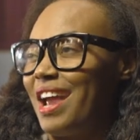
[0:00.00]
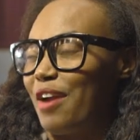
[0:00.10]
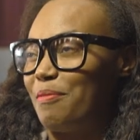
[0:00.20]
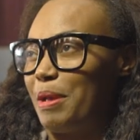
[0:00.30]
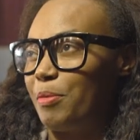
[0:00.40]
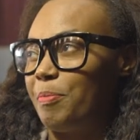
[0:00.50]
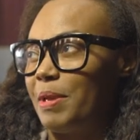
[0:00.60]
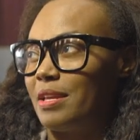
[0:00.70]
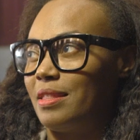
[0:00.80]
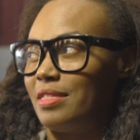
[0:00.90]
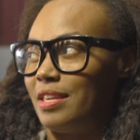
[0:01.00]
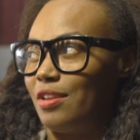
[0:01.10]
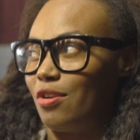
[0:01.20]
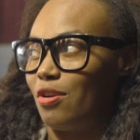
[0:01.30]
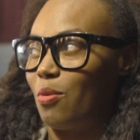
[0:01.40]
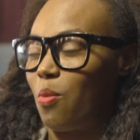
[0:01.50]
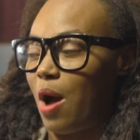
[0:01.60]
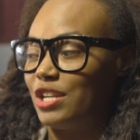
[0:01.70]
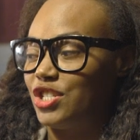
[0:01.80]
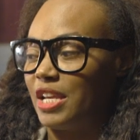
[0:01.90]
I remember being in the theater,
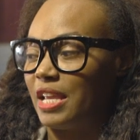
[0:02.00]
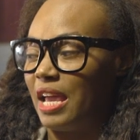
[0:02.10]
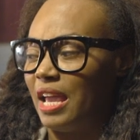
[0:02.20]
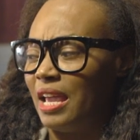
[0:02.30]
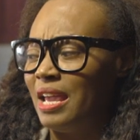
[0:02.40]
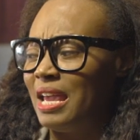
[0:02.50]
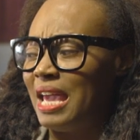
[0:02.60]
watching it,